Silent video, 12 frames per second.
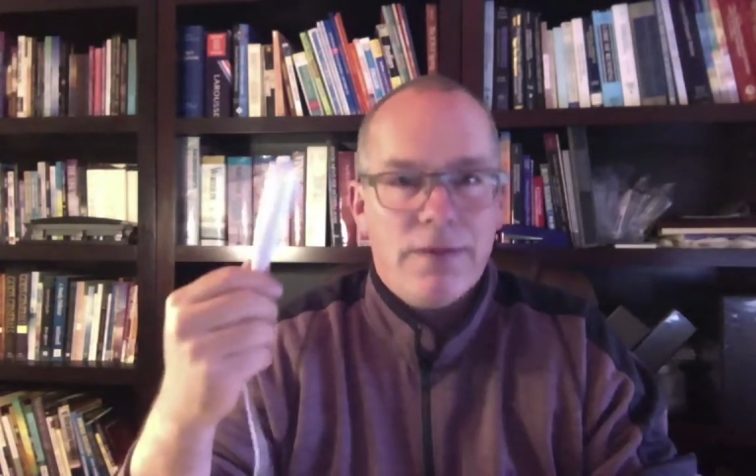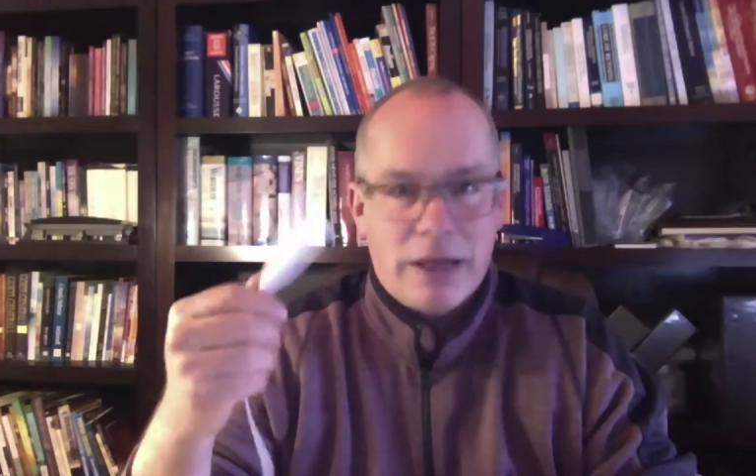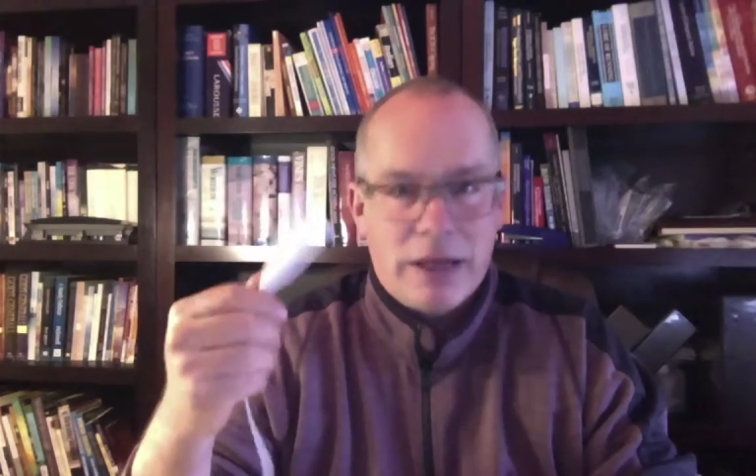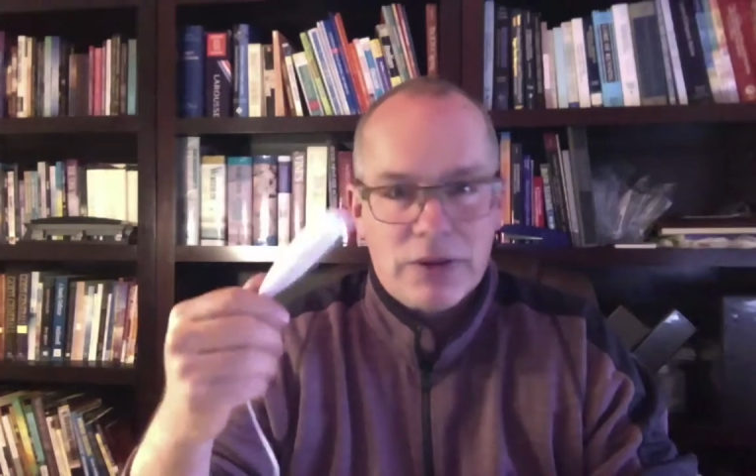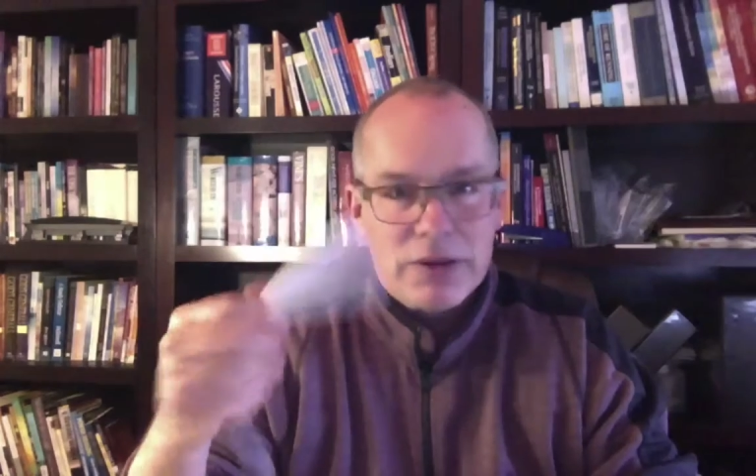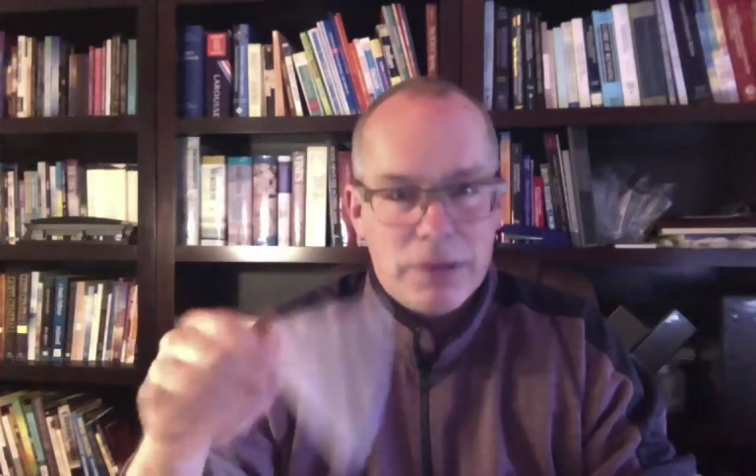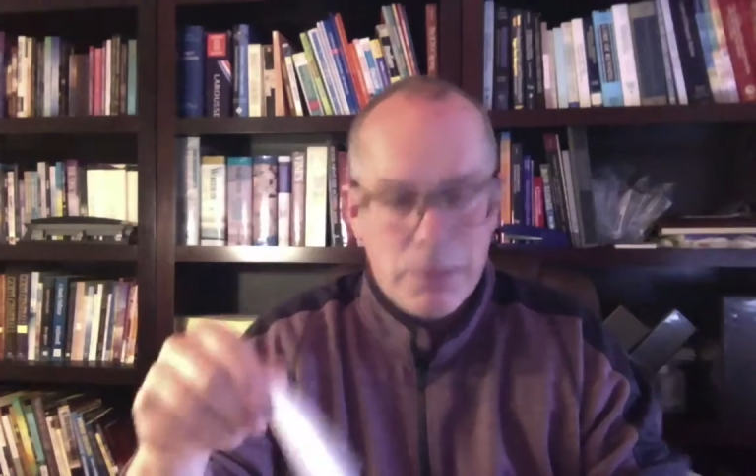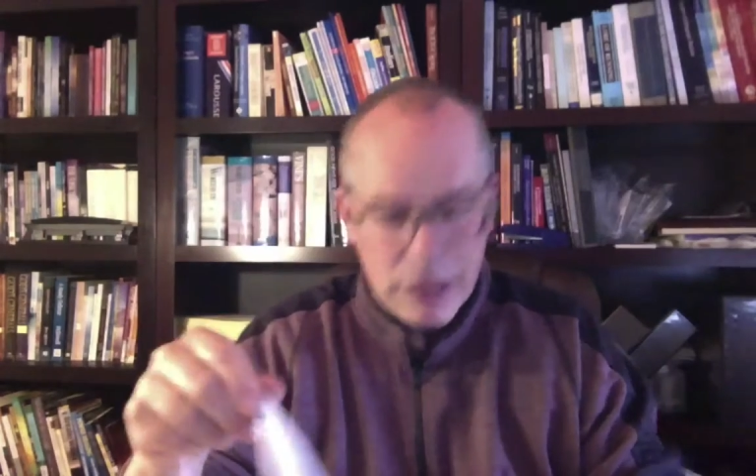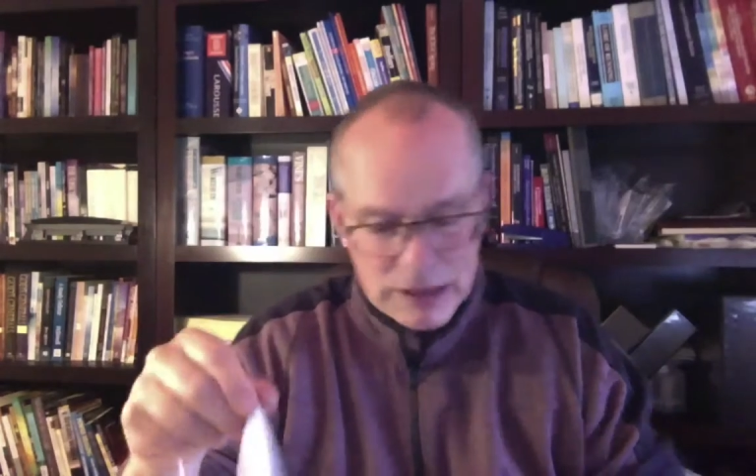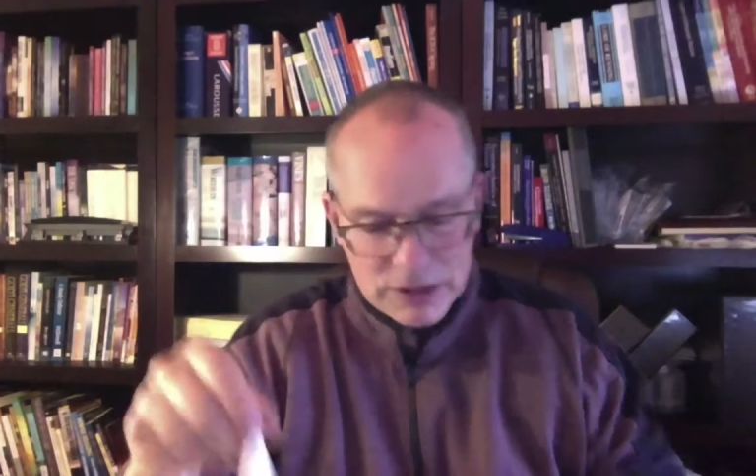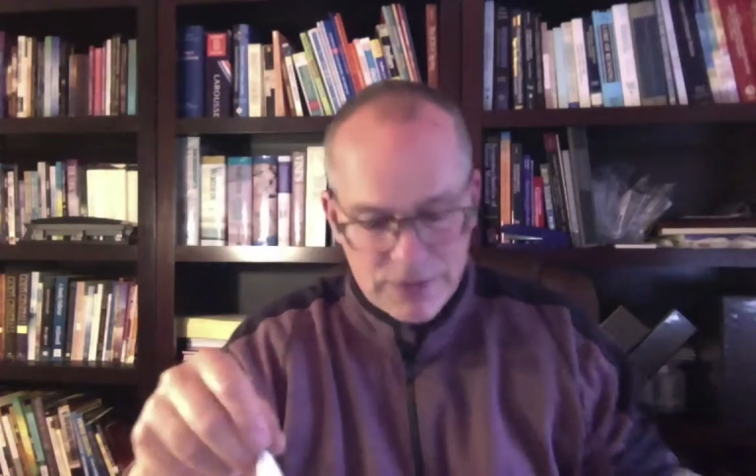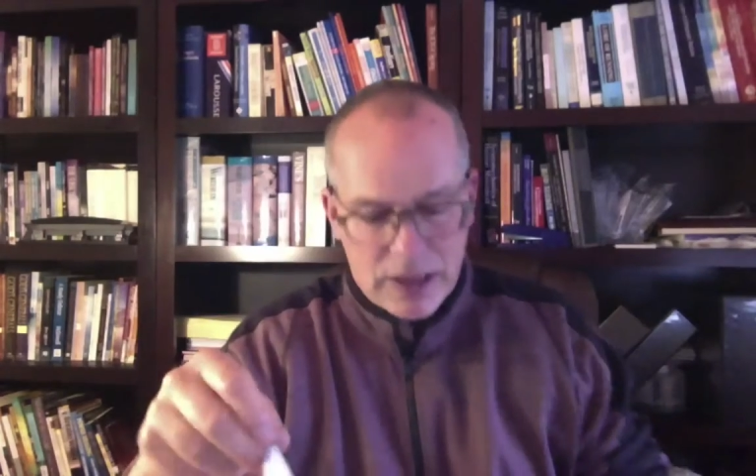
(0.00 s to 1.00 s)
VitalStim
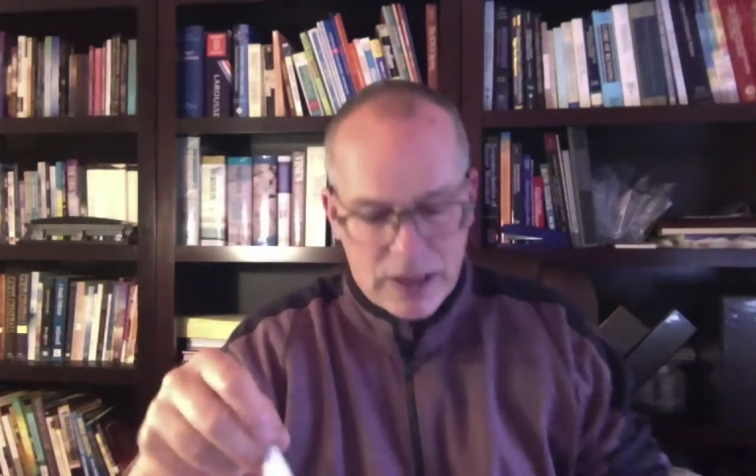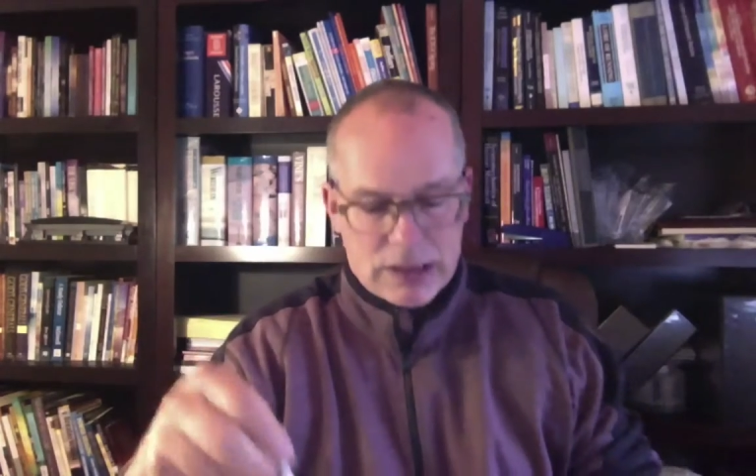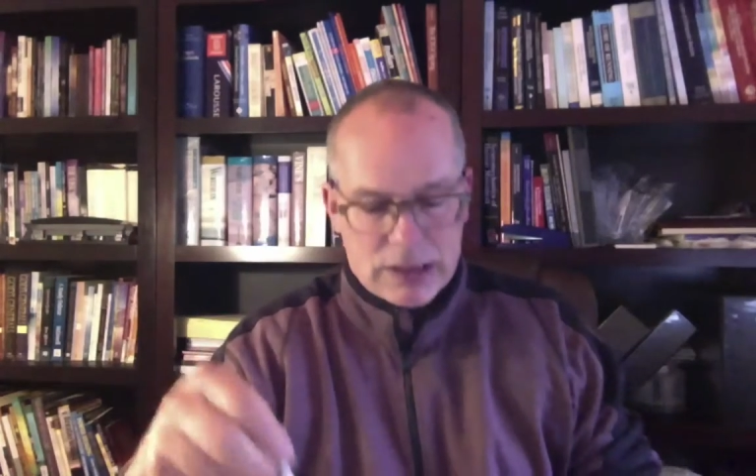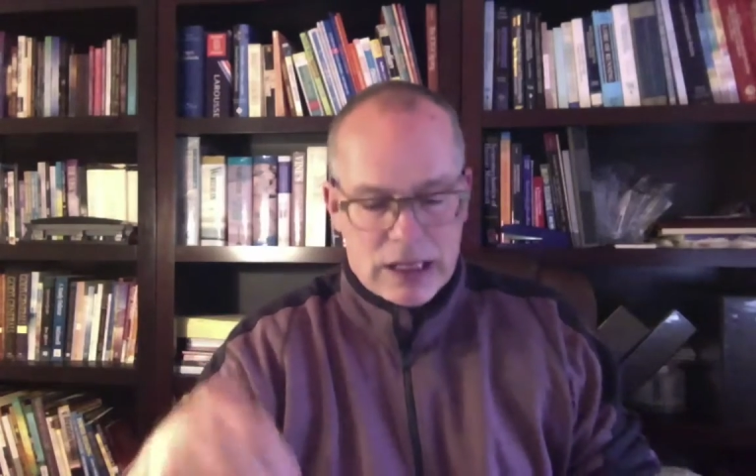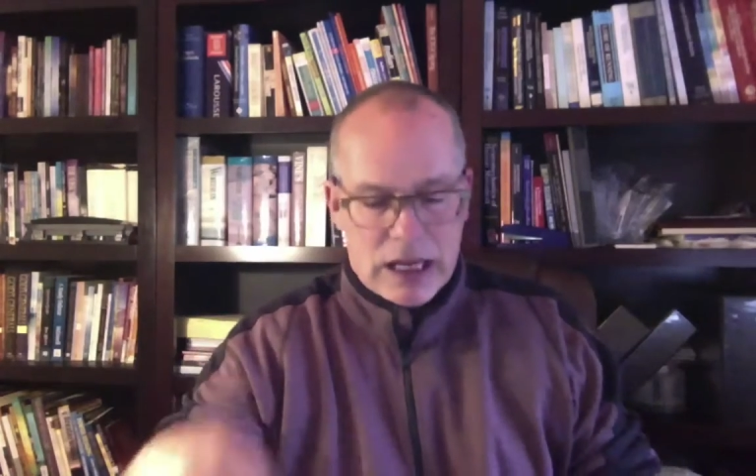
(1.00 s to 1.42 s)
Plus device.